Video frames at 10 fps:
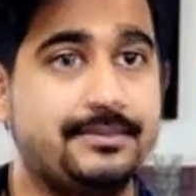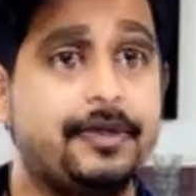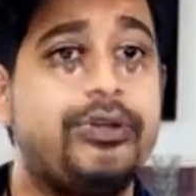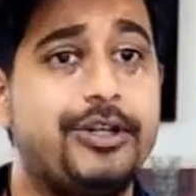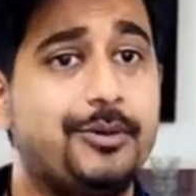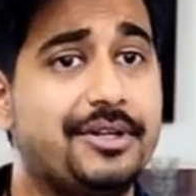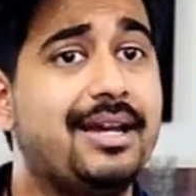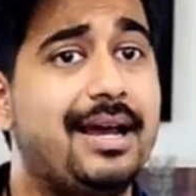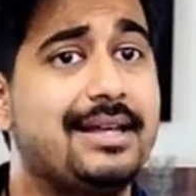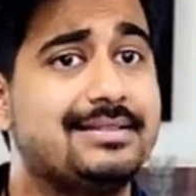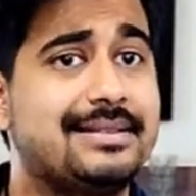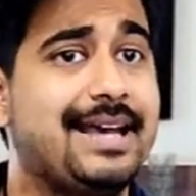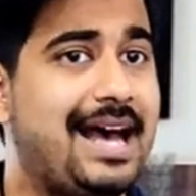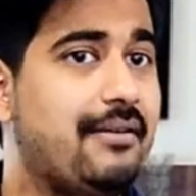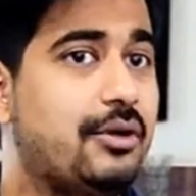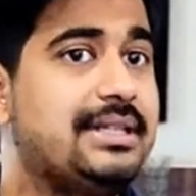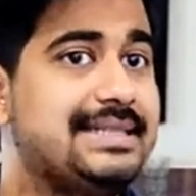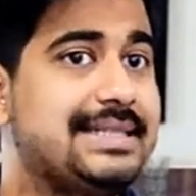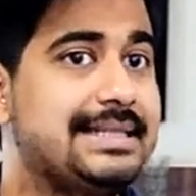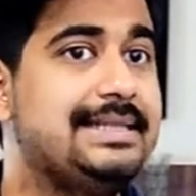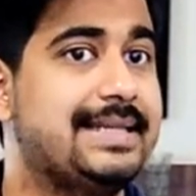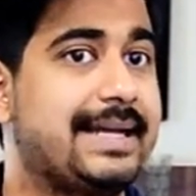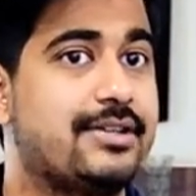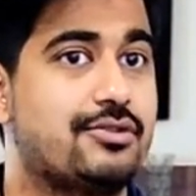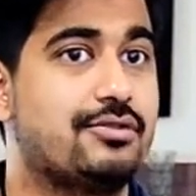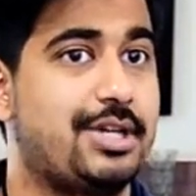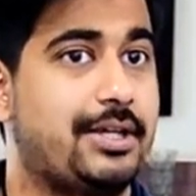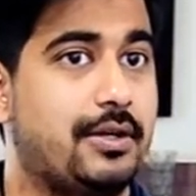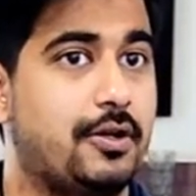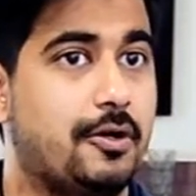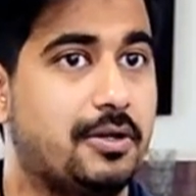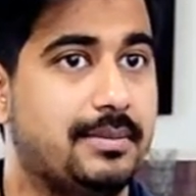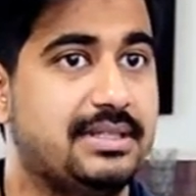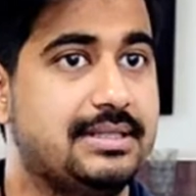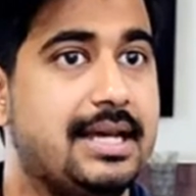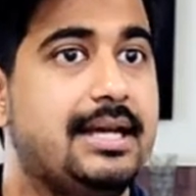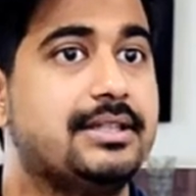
You need to realize they have only 60 seconds to check your documents.